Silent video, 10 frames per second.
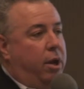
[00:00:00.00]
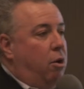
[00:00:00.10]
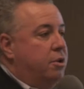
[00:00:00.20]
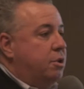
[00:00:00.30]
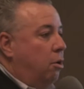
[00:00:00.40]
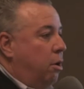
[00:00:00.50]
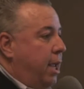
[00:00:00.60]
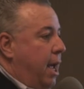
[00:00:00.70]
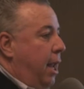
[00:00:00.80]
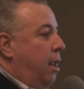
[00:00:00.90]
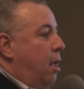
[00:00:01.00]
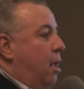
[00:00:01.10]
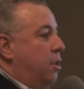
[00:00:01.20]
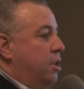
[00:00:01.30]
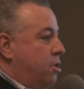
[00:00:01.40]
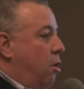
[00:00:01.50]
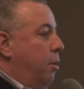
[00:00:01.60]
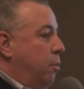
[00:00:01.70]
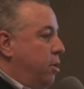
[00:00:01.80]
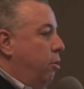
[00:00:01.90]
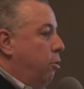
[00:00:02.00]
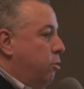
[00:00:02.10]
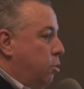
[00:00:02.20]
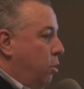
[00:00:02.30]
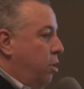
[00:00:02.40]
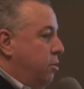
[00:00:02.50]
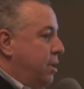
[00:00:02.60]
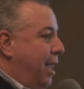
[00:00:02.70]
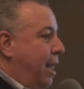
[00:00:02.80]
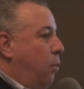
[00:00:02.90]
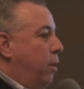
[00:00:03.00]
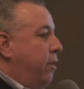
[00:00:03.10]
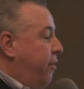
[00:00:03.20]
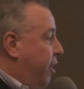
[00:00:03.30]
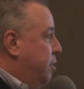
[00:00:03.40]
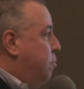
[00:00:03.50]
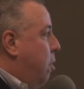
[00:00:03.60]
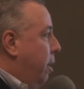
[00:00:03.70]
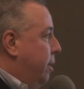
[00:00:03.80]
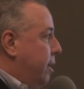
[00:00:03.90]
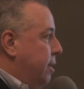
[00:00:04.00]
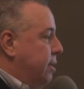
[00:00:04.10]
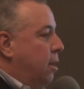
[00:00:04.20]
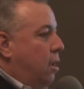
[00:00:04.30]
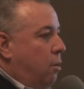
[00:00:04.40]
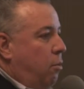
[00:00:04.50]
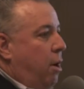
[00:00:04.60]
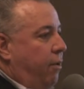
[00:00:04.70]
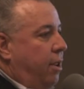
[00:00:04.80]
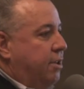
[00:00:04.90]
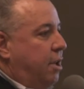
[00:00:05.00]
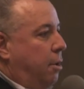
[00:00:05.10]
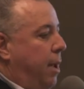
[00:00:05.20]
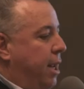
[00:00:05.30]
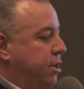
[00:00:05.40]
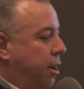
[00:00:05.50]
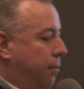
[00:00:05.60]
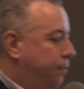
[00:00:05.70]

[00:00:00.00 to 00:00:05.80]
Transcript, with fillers: can also look at the starting materials we're using and then what the finished product is where everything's going to match up.